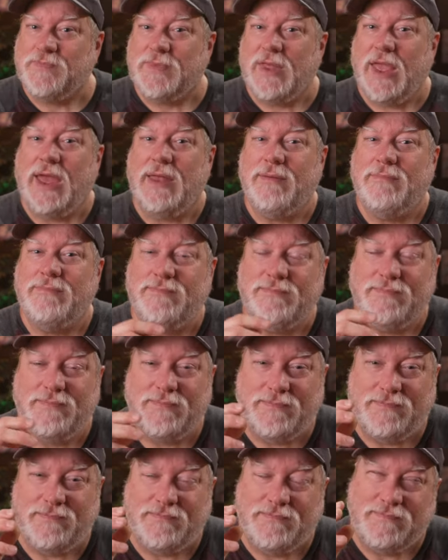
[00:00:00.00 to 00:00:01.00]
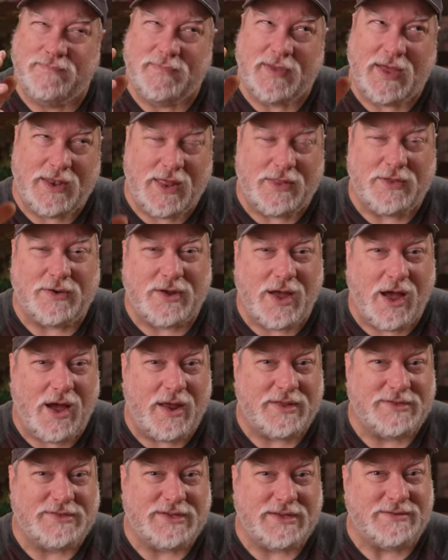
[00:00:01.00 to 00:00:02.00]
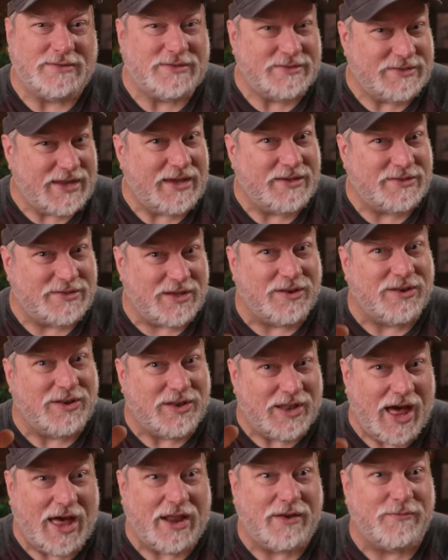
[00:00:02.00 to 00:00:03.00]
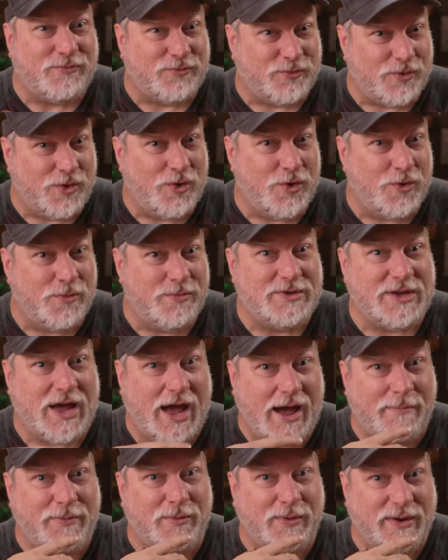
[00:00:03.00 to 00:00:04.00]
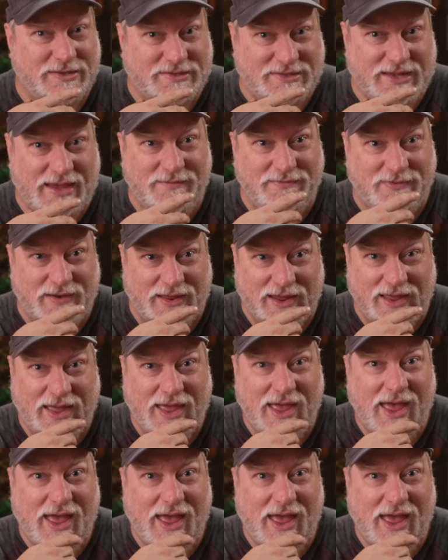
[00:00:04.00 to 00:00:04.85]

And another con is it takes a lot of room to operate safely.